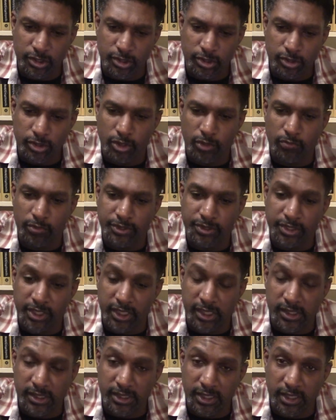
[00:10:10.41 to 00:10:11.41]
you would
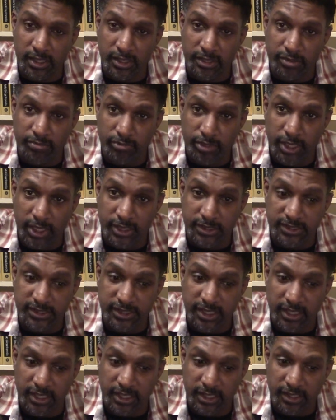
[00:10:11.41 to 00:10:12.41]
think Lilith would have
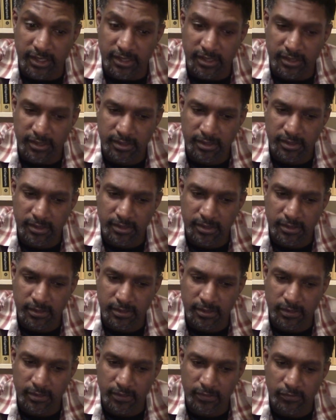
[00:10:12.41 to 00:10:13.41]
stayed
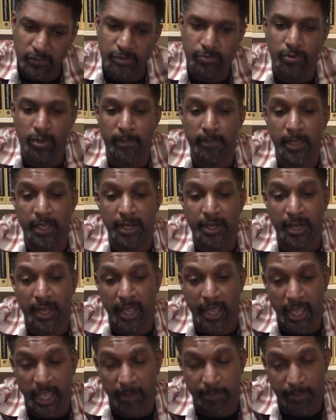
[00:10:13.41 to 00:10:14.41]
with what made her
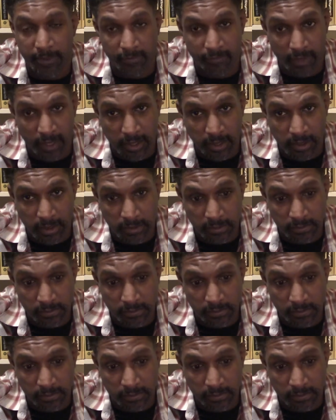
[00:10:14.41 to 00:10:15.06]
happy, right?